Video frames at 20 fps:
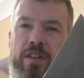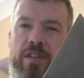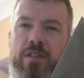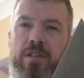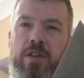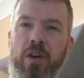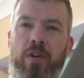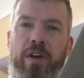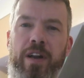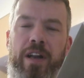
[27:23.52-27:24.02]
there's
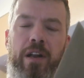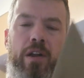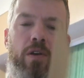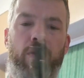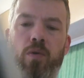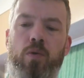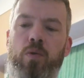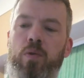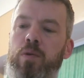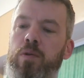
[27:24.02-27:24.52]
tiny
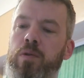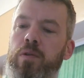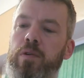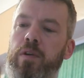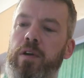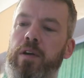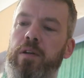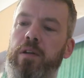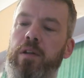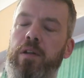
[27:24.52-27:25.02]
little
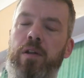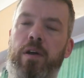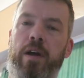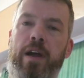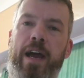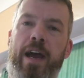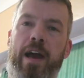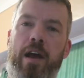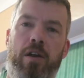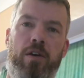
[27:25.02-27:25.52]

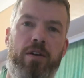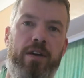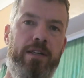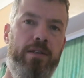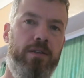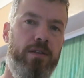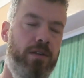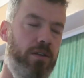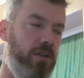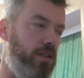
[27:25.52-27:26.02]
like
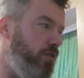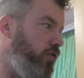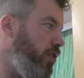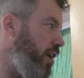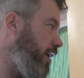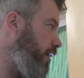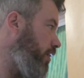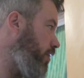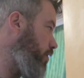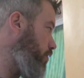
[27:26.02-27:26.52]
hairlines that it's
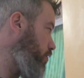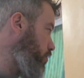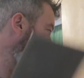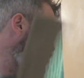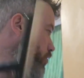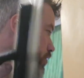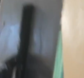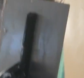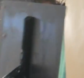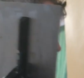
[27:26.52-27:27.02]
dragging
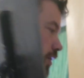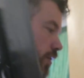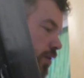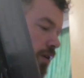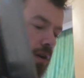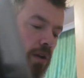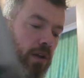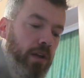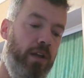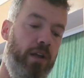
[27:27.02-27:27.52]
through. So
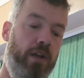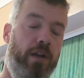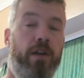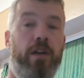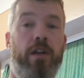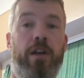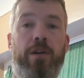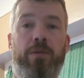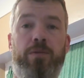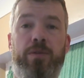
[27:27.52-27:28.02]

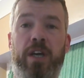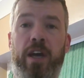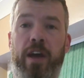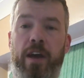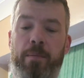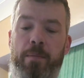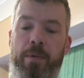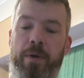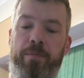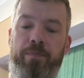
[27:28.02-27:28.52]
a little
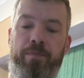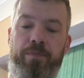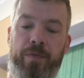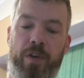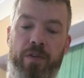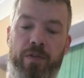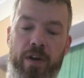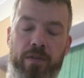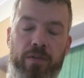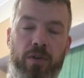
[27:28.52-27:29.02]
tip,
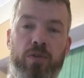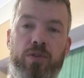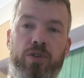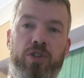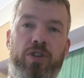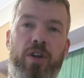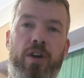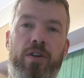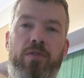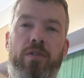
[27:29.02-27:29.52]
if you haven't got
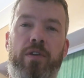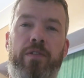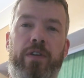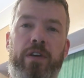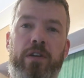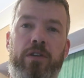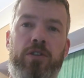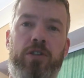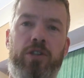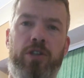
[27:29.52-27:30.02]
stone or
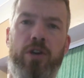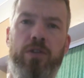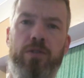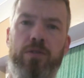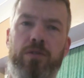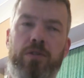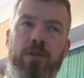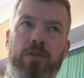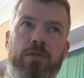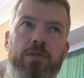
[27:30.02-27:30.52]
anything, because
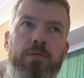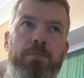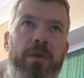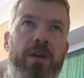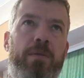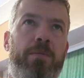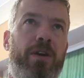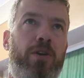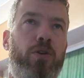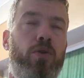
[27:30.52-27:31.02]
stones can
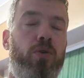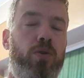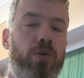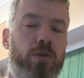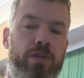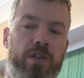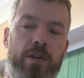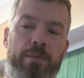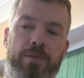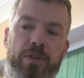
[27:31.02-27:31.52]
be a bit
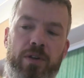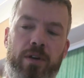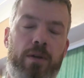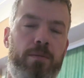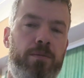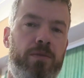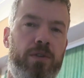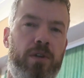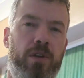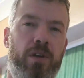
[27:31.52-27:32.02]
coarse
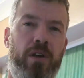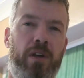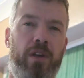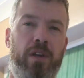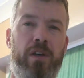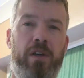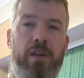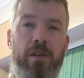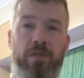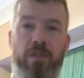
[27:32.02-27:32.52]
sometimes,
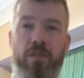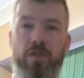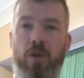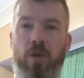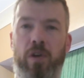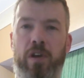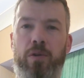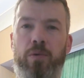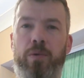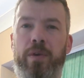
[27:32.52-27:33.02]
if you've
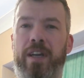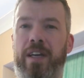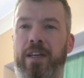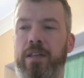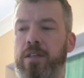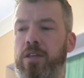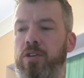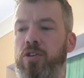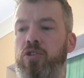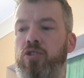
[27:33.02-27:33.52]
got little
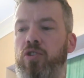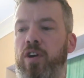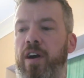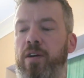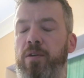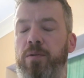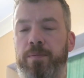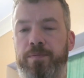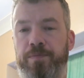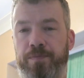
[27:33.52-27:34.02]
dinks in your
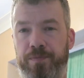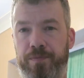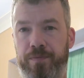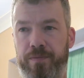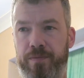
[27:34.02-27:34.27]
trowel,